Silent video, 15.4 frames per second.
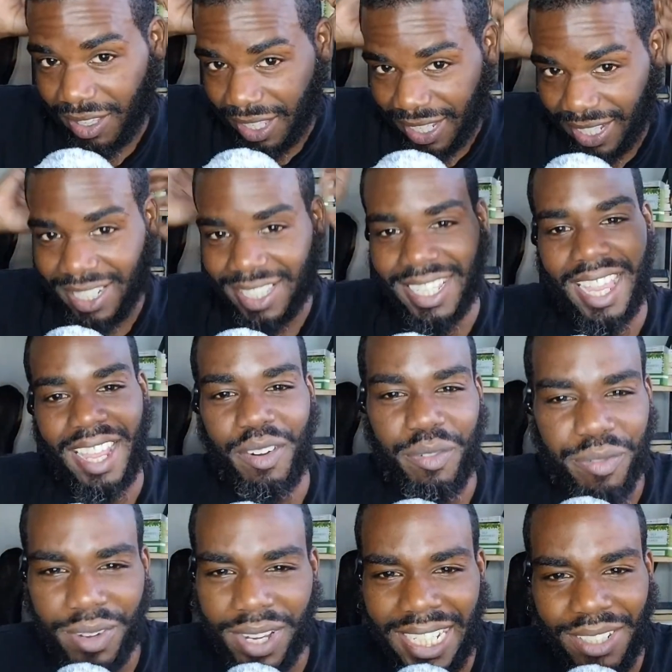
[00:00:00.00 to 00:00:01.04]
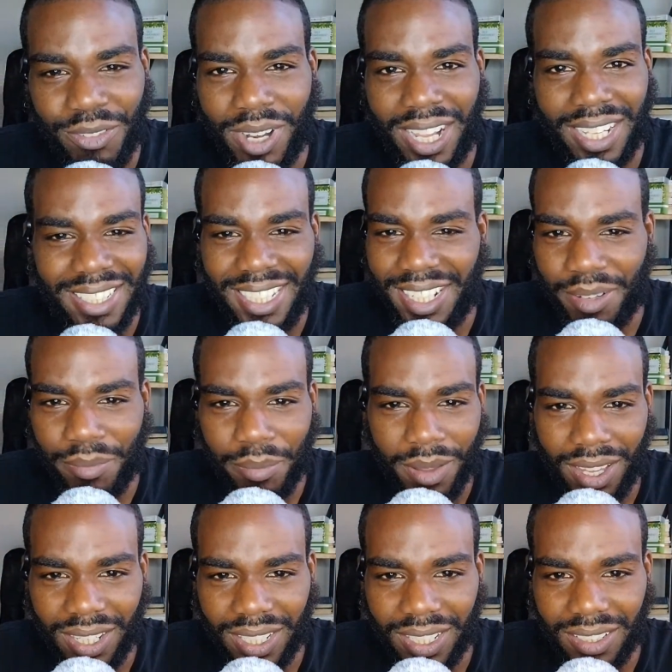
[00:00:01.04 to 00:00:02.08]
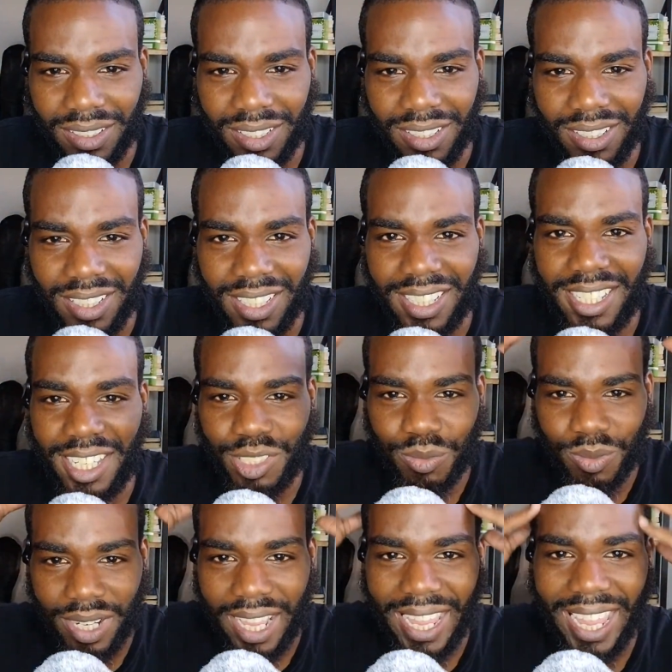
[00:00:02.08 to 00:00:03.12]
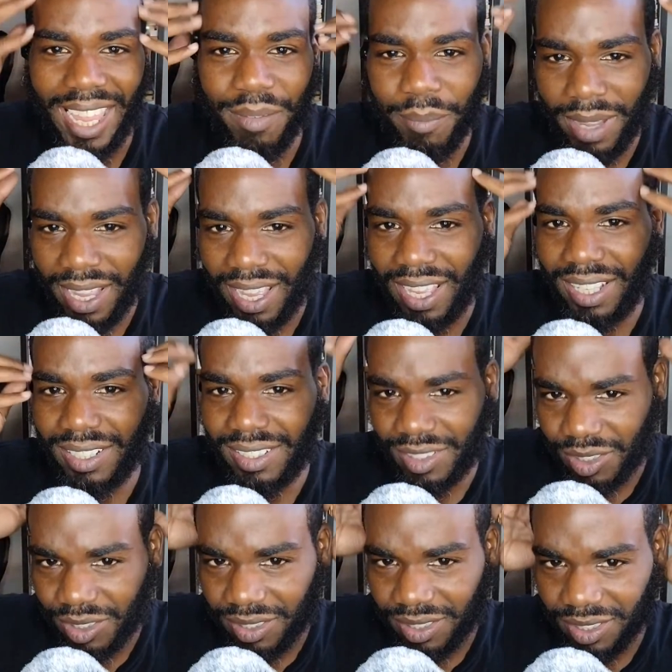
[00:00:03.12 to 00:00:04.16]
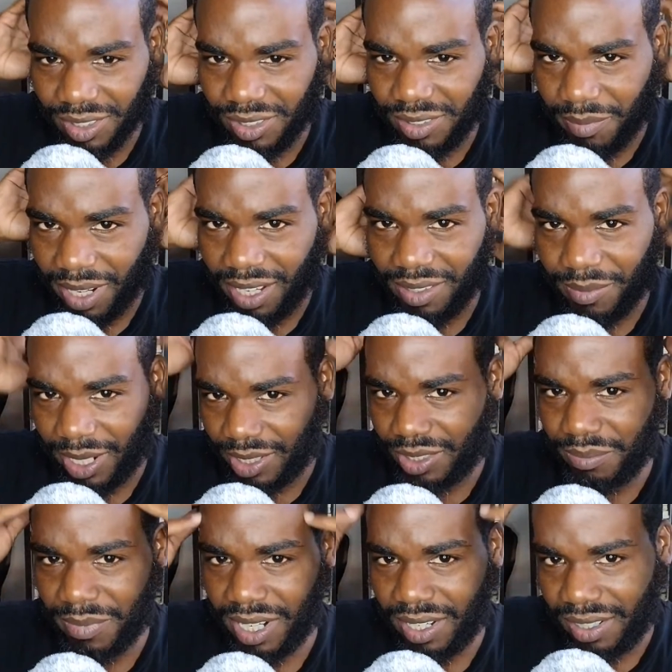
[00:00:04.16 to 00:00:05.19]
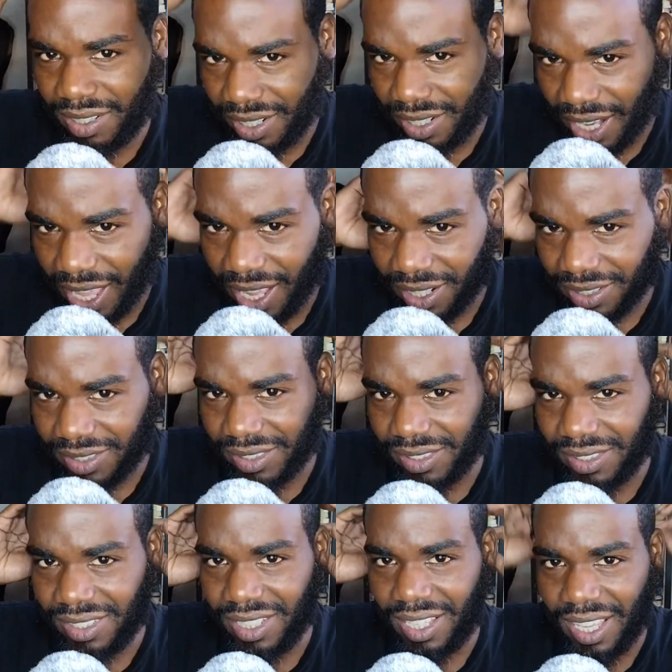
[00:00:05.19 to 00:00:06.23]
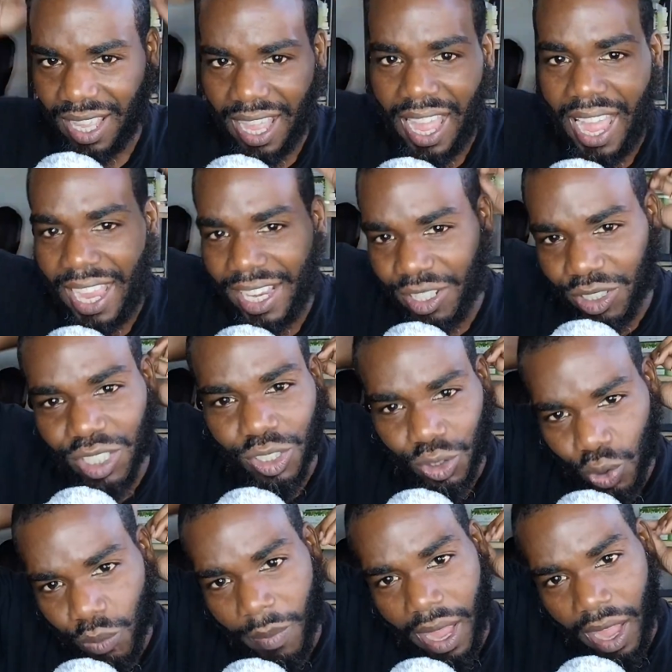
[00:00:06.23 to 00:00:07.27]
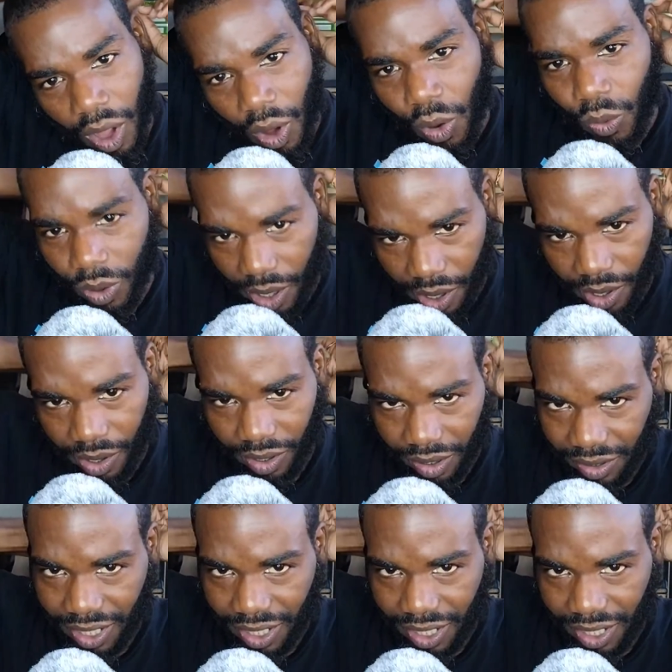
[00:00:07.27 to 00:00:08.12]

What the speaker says: And it's kind of funny when I think about it, because when I had my locks, I used to do my own hair.